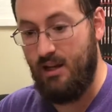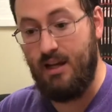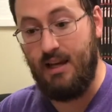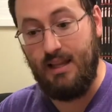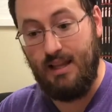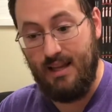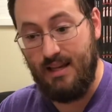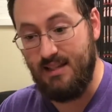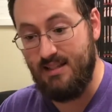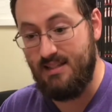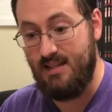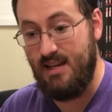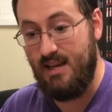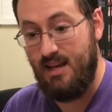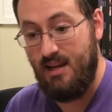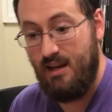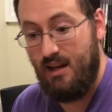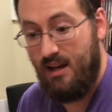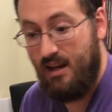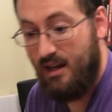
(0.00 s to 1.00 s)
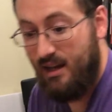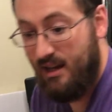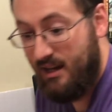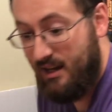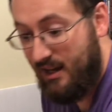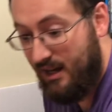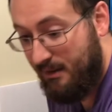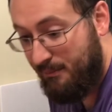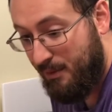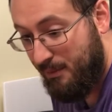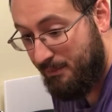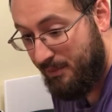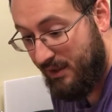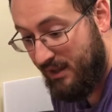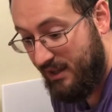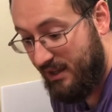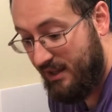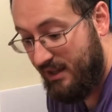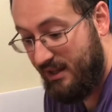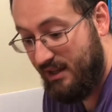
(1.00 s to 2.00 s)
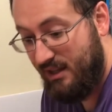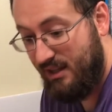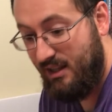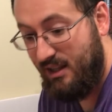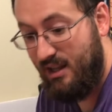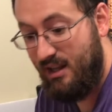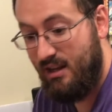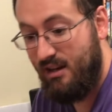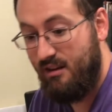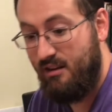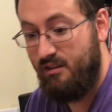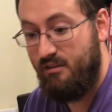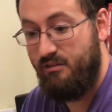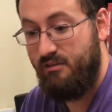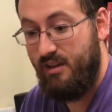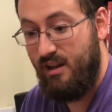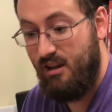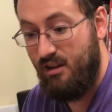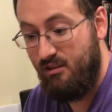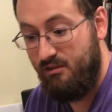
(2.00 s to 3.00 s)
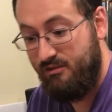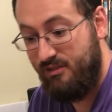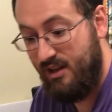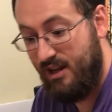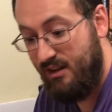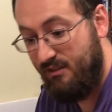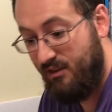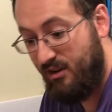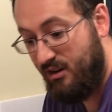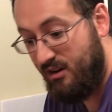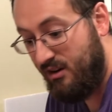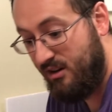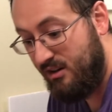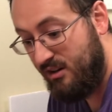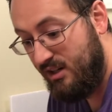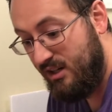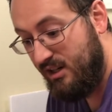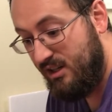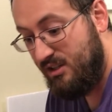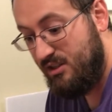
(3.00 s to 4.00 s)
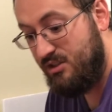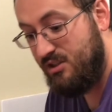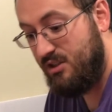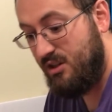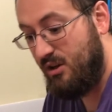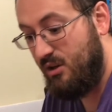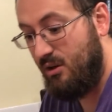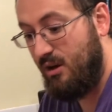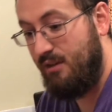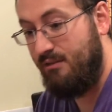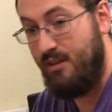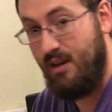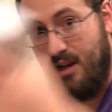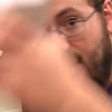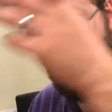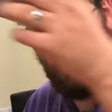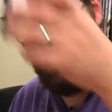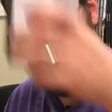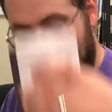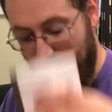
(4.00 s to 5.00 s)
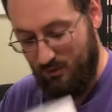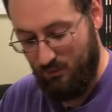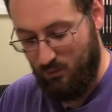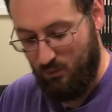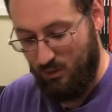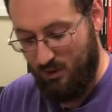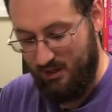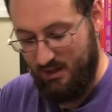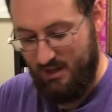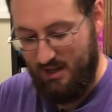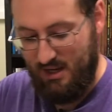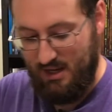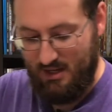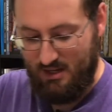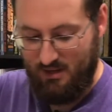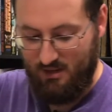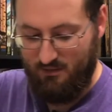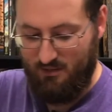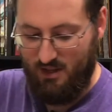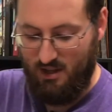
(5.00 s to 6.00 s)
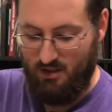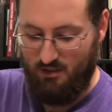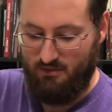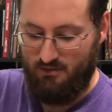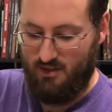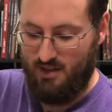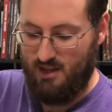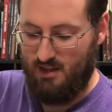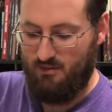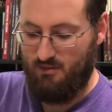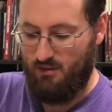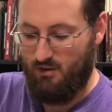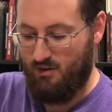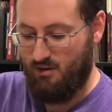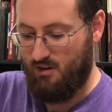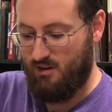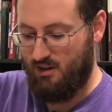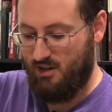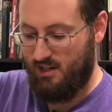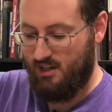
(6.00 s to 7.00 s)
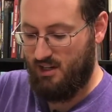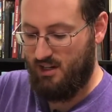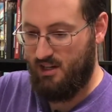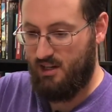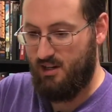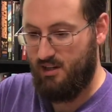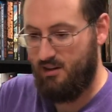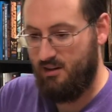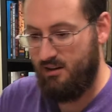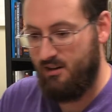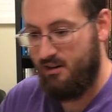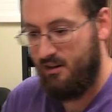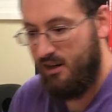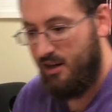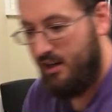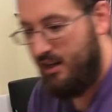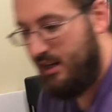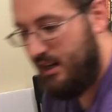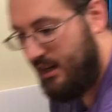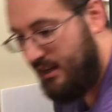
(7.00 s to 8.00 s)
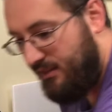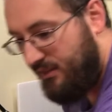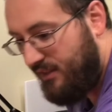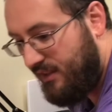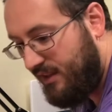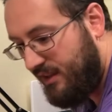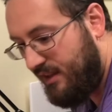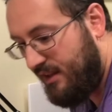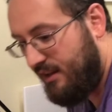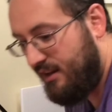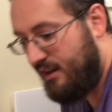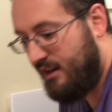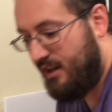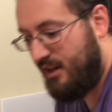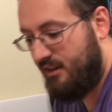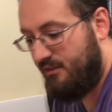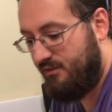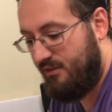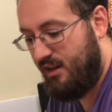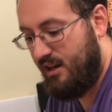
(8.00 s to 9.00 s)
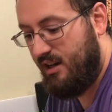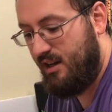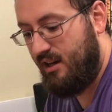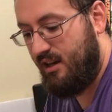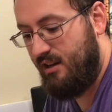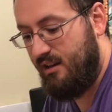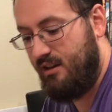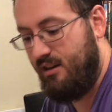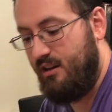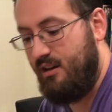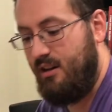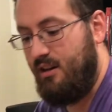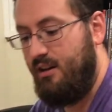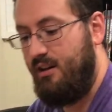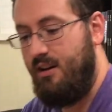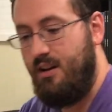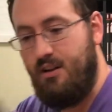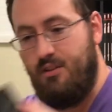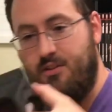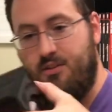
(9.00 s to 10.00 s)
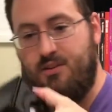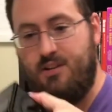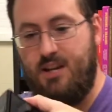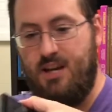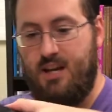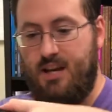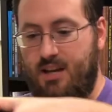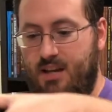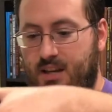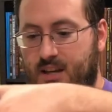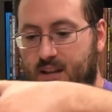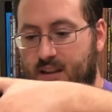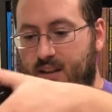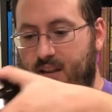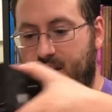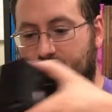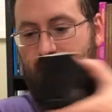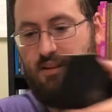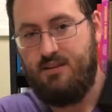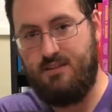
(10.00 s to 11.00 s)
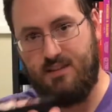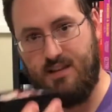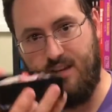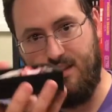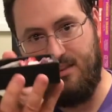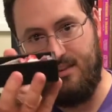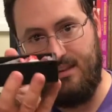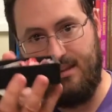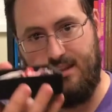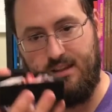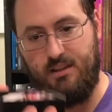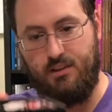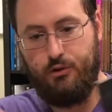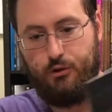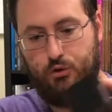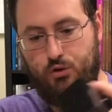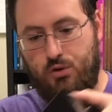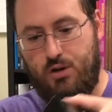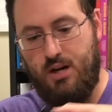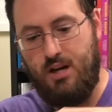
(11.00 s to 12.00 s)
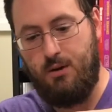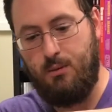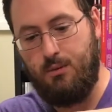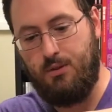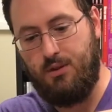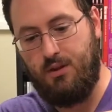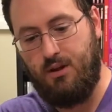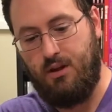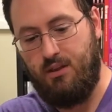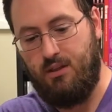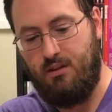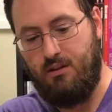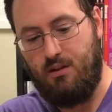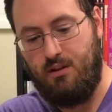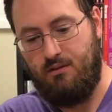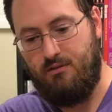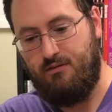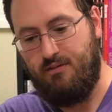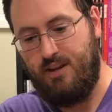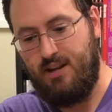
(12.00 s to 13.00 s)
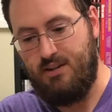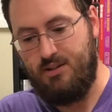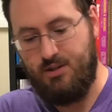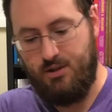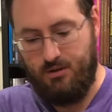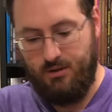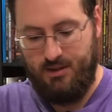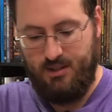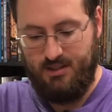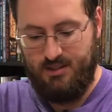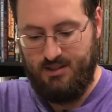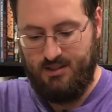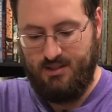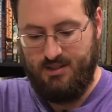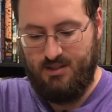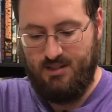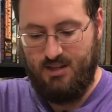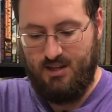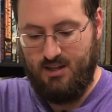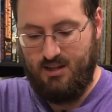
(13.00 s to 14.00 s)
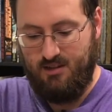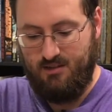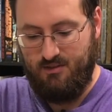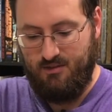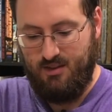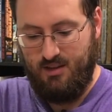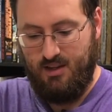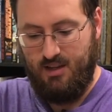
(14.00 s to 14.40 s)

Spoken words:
And like I said, I've been playing a lot of L5R, so I've got one deck of L5R here, and then I've got another deck, and then it's got the little tray with all the fate tokens and stuff.